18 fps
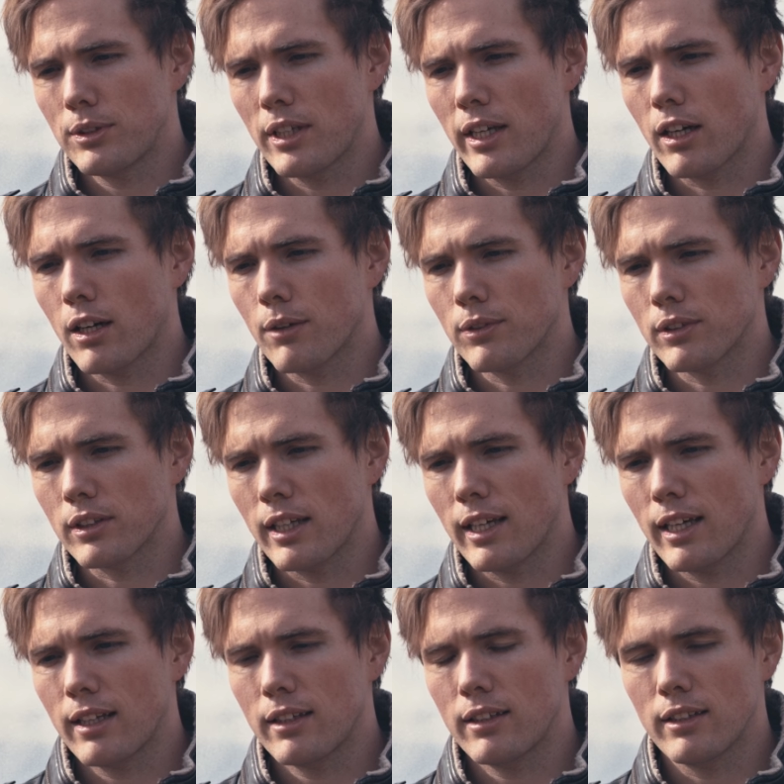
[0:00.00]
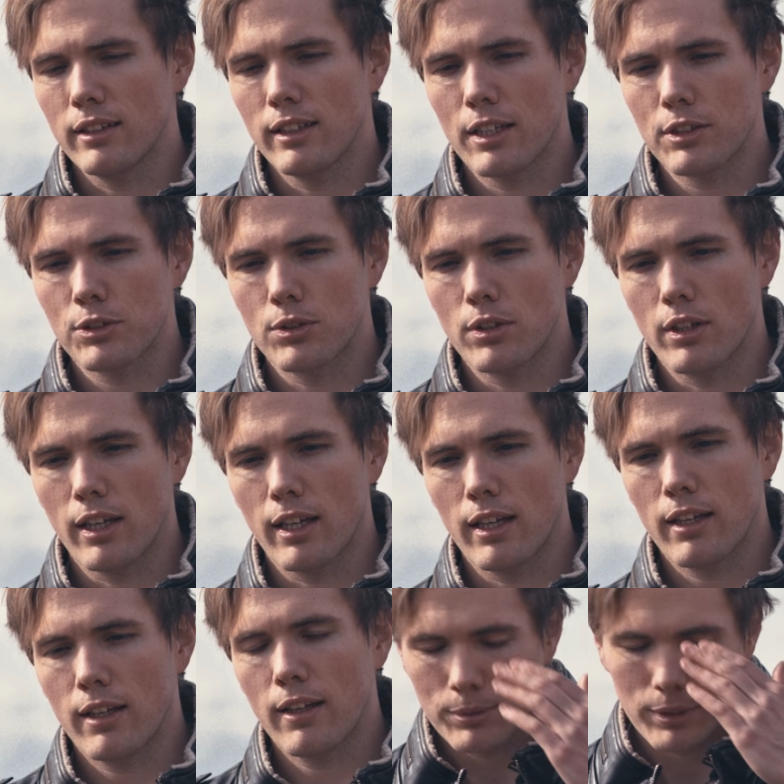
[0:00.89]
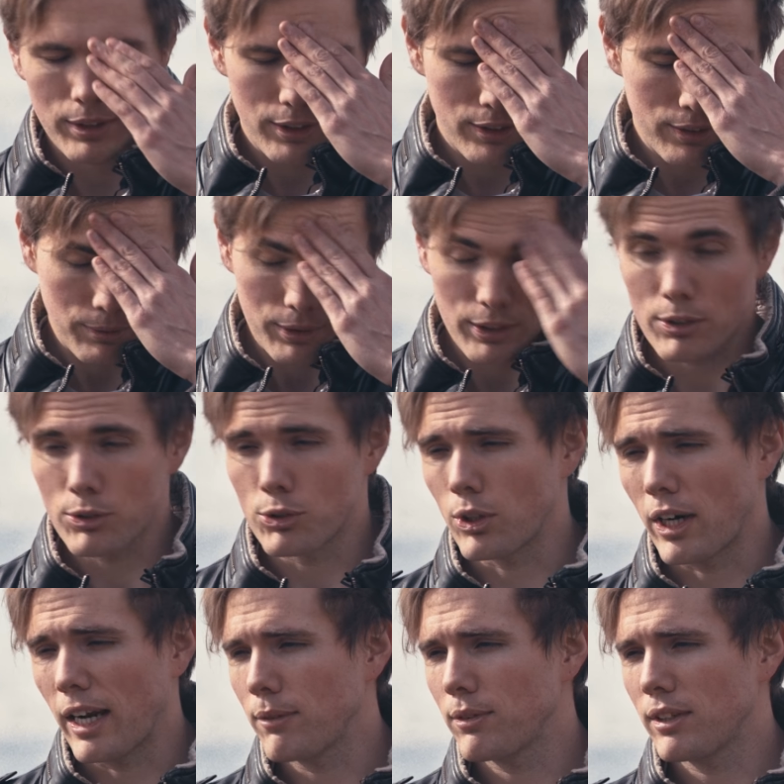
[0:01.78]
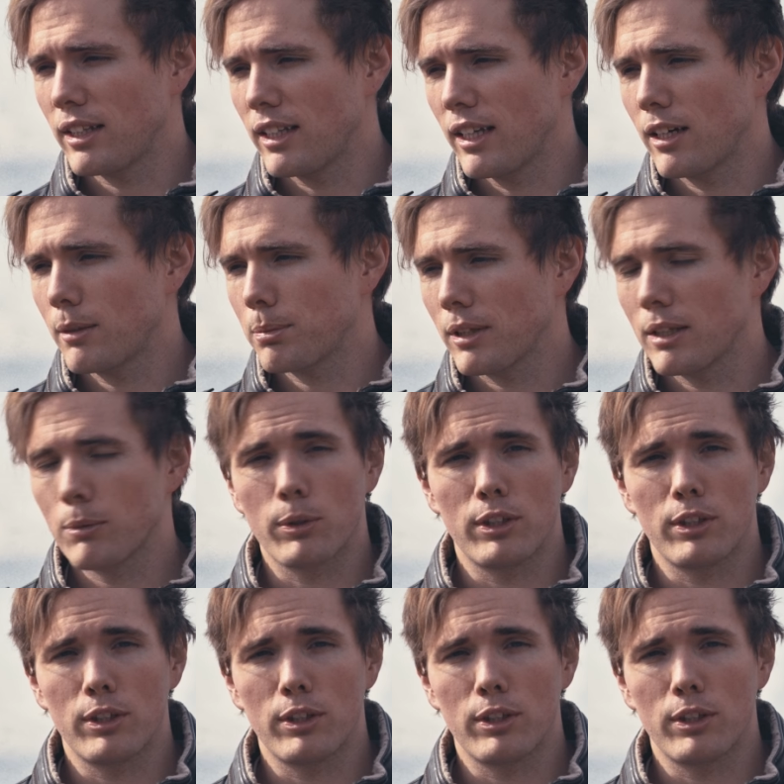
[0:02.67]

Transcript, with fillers: take off and land yesterday when you're, when you're driving the airplane.